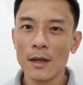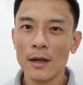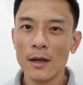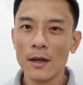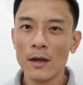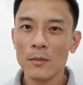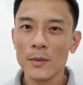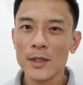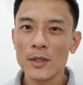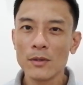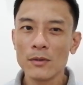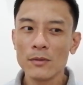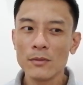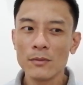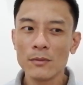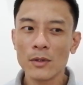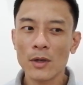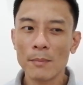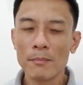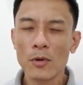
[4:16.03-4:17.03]
We
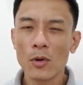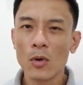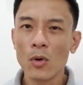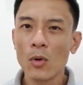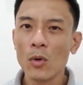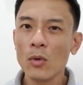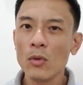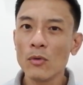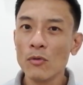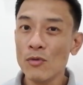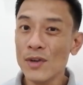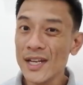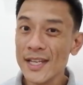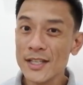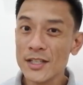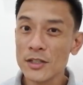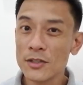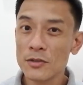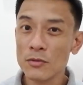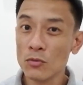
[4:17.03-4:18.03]
don't uphold
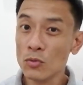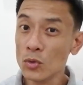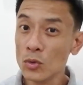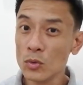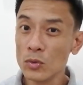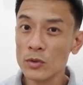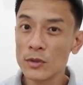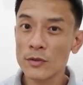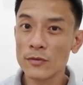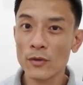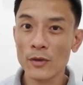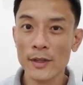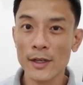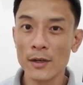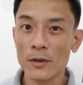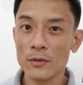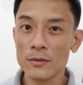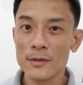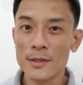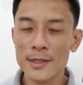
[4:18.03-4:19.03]
religious rules for their
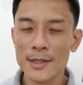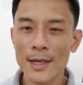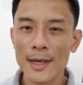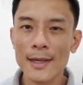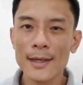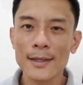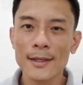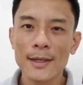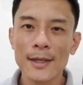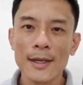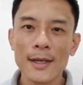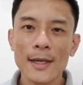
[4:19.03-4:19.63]
own sake,